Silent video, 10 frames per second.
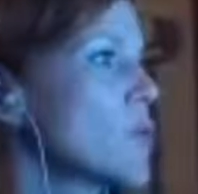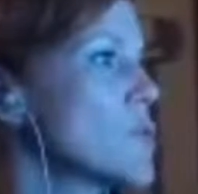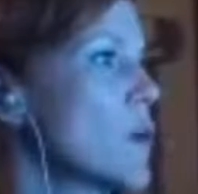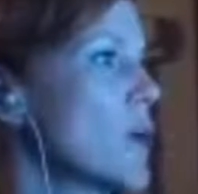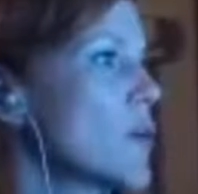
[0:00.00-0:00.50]

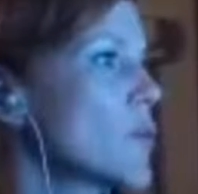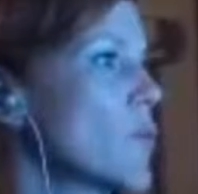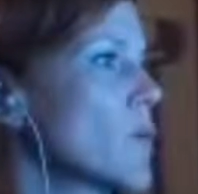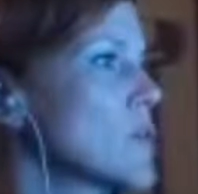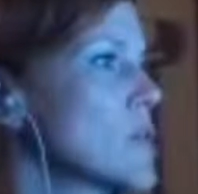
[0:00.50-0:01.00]
100, what
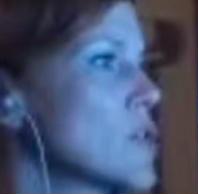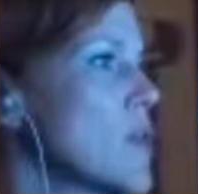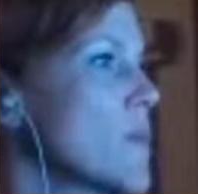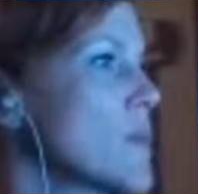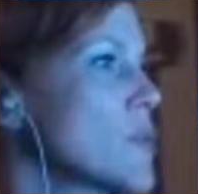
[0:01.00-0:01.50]
was the shape
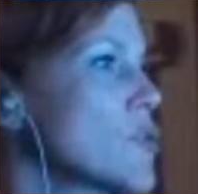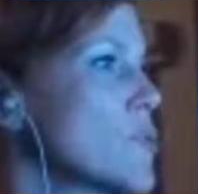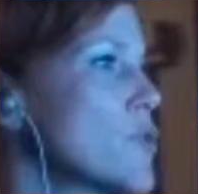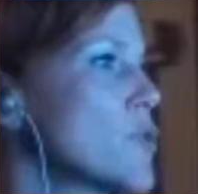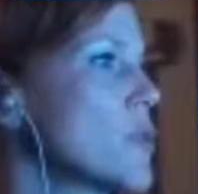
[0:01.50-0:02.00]
of the
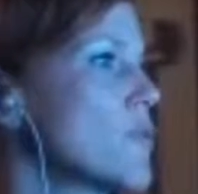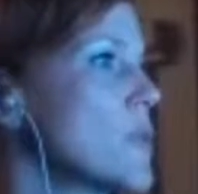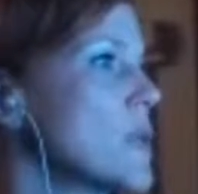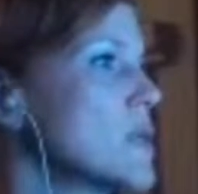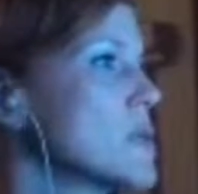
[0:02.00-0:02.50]
distribution of
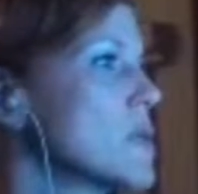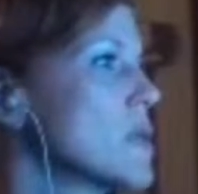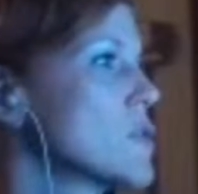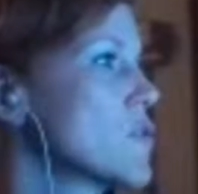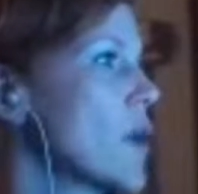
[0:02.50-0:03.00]
means
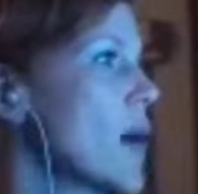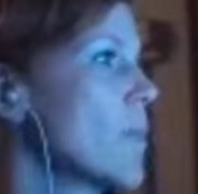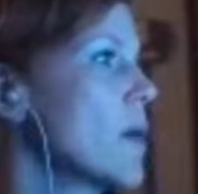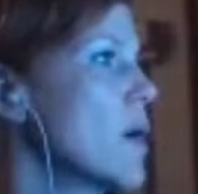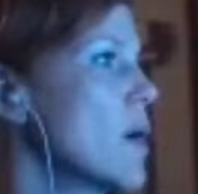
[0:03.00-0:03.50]

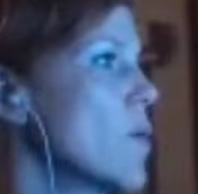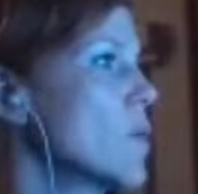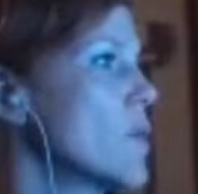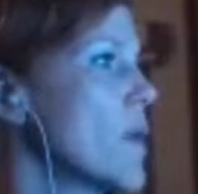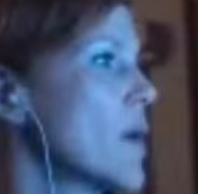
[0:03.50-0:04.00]
histogram
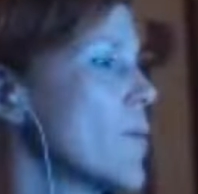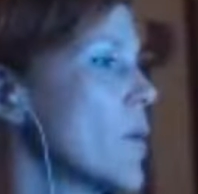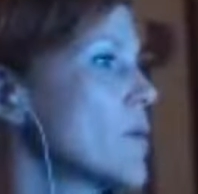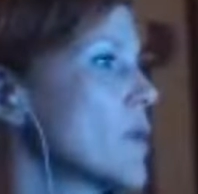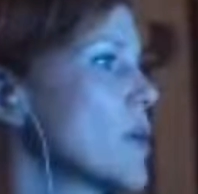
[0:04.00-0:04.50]
when the parent
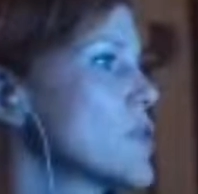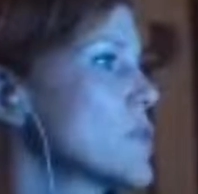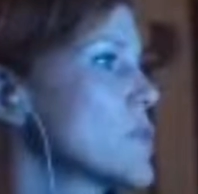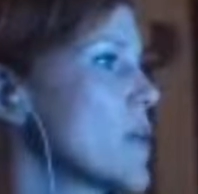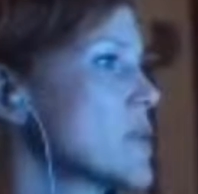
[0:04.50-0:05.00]
population
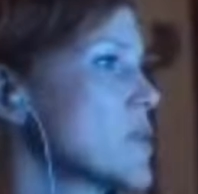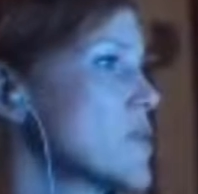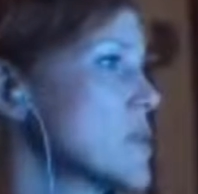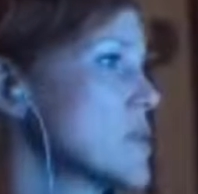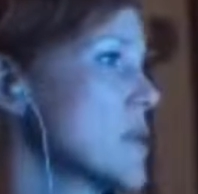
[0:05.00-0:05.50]
is right skewed?
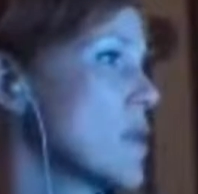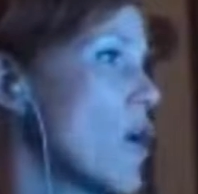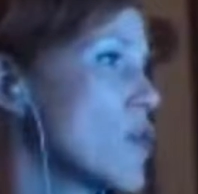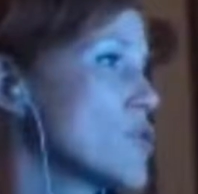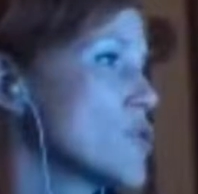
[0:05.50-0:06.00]
So this is a
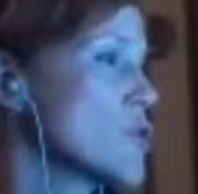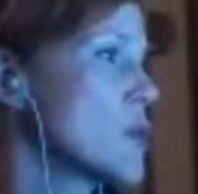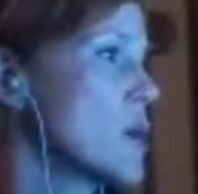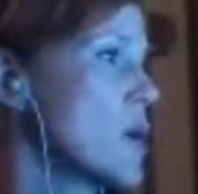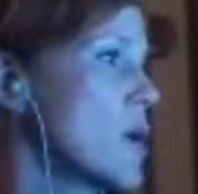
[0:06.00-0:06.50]

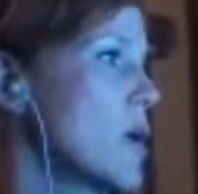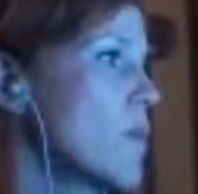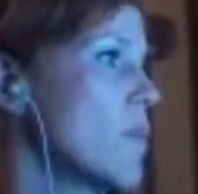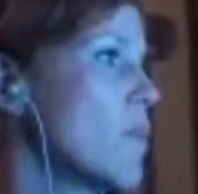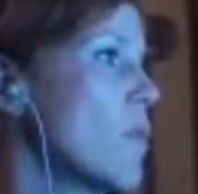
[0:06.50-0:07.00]
larger
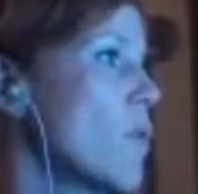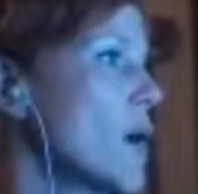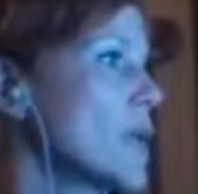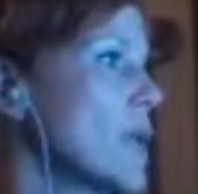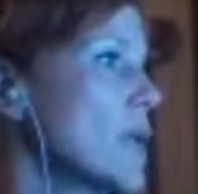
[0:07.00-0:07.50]

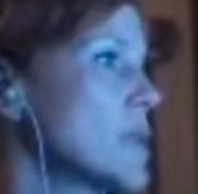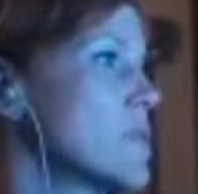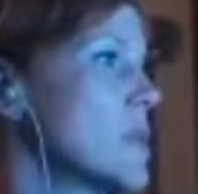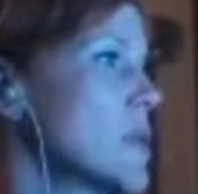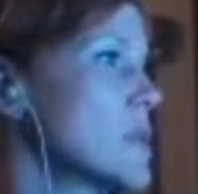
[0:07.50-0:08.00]
one, and
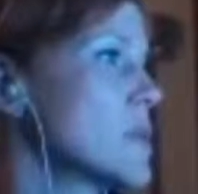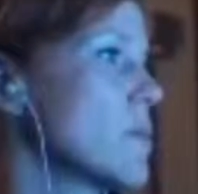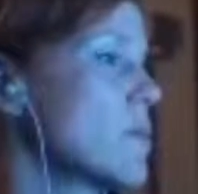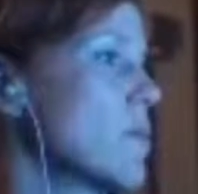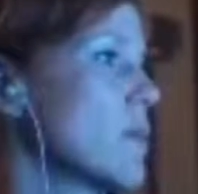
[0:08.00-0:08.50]

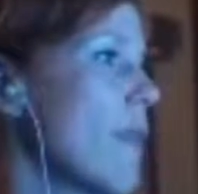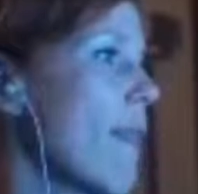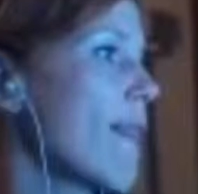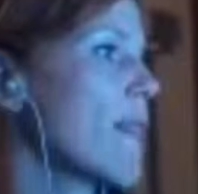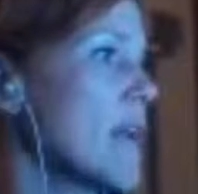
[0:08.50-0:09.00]

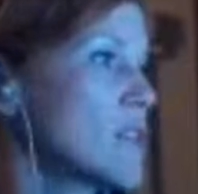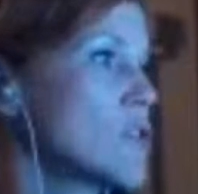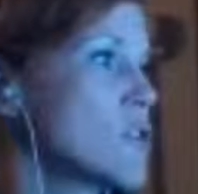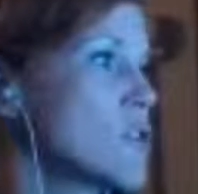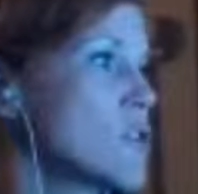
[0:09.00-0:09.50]
it's
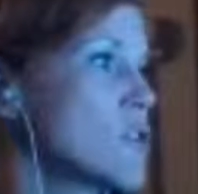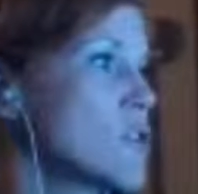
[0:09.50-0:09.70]
normal